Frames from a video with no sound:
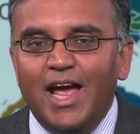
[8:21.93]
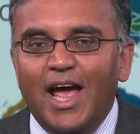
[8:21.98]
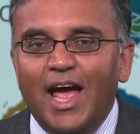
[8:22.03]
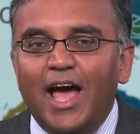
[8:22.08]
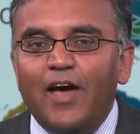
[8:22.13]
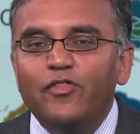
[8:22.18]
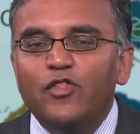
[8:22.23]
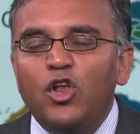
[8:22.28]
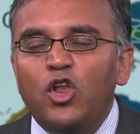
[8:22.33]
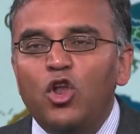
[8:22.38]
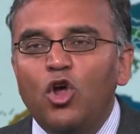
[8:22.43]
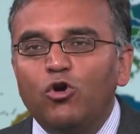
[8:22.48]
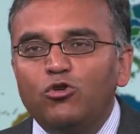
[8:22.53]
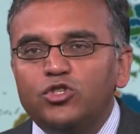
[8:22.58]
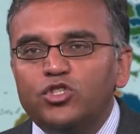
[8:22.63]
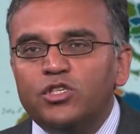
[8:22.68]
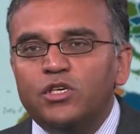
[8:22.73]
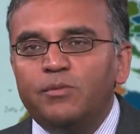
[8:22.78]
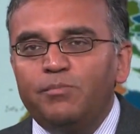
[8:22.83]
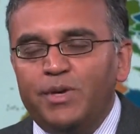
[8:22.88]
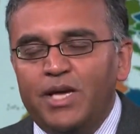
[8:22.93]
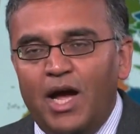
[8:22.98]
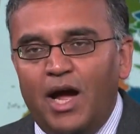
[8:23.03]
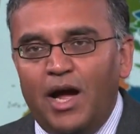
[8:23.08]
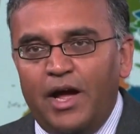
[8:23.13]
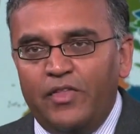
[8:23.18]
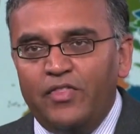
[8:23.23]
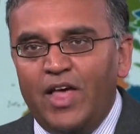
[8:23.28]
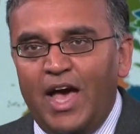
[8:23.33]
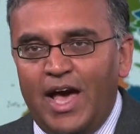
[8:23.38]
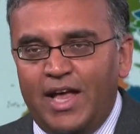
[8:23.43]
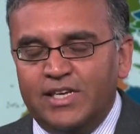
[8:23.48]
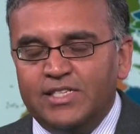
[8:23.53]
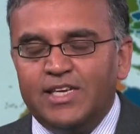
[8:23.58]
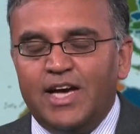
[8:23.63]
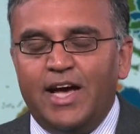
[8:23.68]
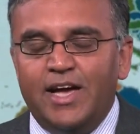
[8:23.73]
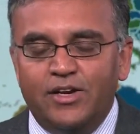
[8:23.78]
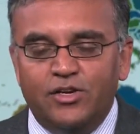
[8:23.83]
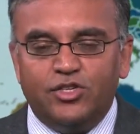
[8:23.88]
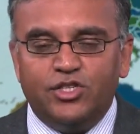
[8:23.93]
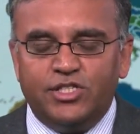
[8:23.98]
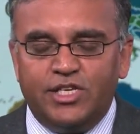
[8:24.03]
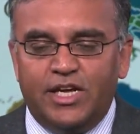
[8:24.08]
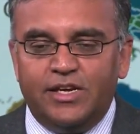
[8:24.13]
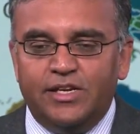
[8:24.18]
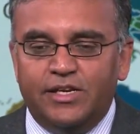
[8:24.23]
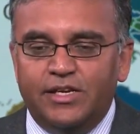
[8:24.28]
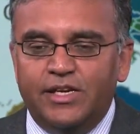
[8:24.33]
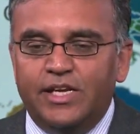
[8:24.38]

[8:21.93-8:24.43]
And the notion behind that, as I understand it,